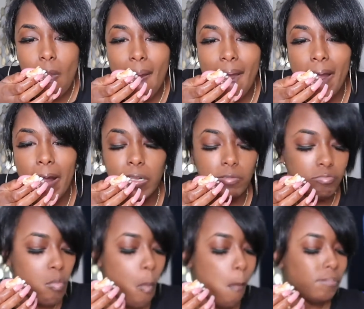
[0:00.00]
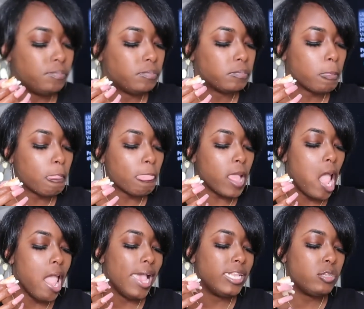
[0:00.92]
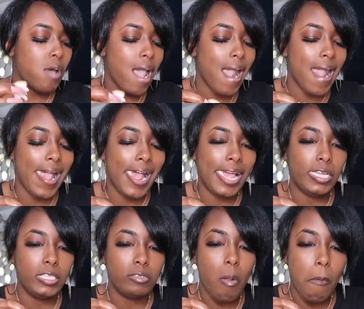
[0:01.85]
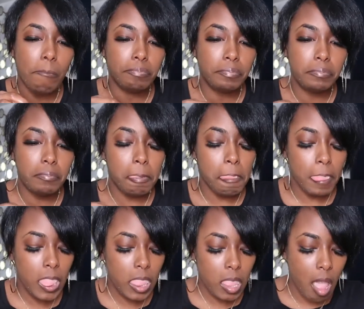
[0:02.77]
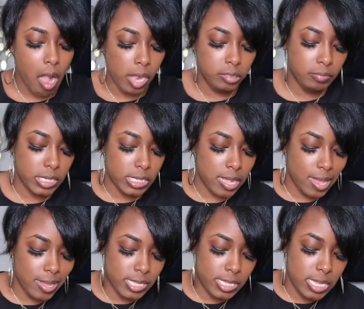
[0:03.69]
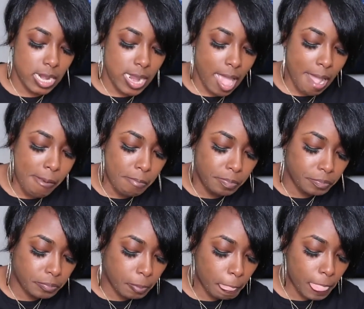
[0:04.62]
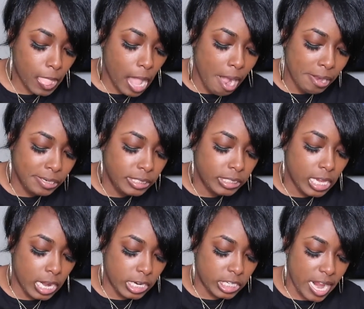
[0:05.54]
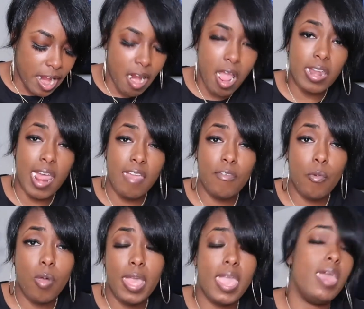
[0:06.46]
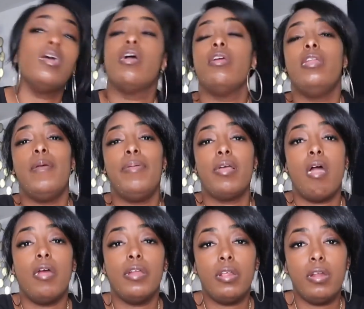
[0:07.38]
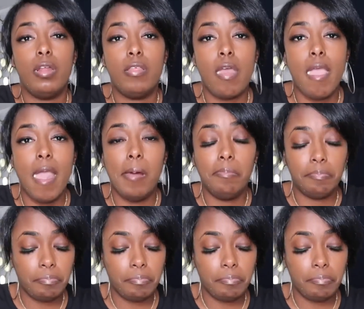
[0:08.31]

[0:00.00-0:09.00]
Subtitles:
And Antoine has Miss Sonya sitting down in a chair, a knife in one hand and her debit card in another hand.